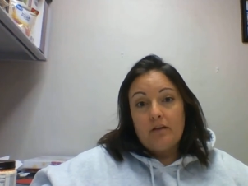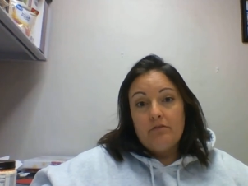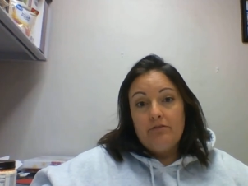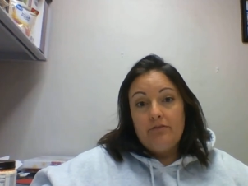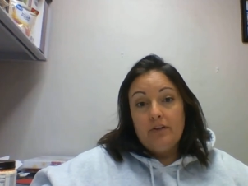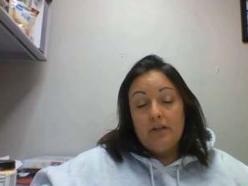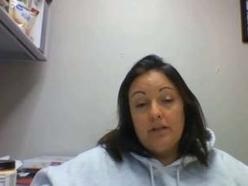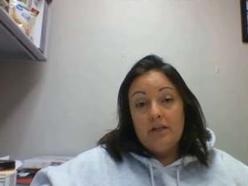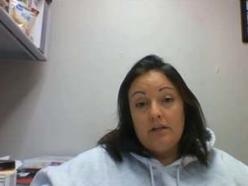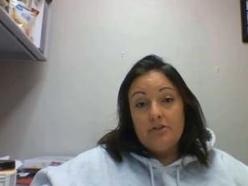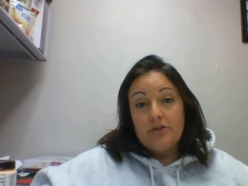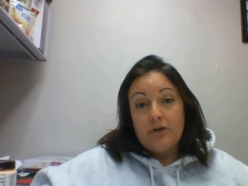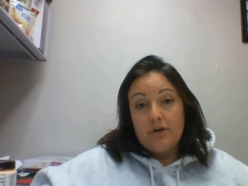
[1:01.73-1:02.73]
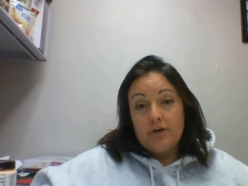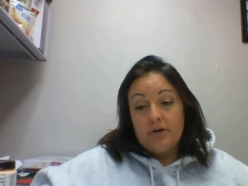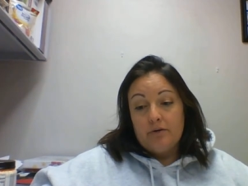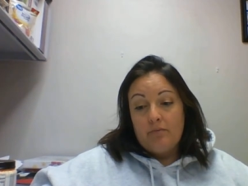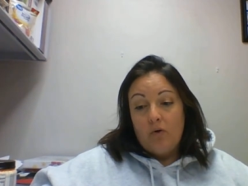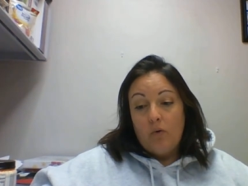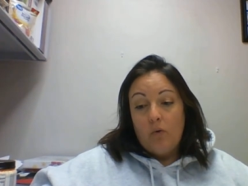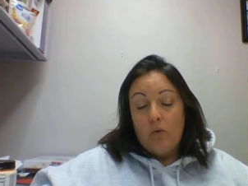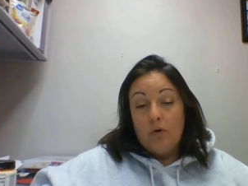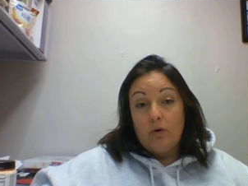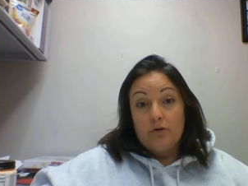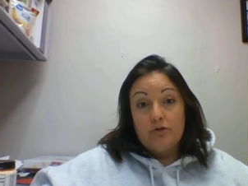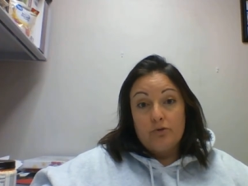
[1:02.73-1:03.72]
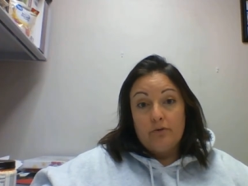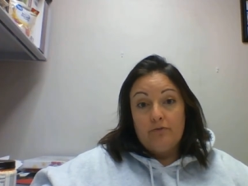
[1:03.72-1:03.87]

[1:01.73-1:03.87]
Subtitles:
fill in a term or true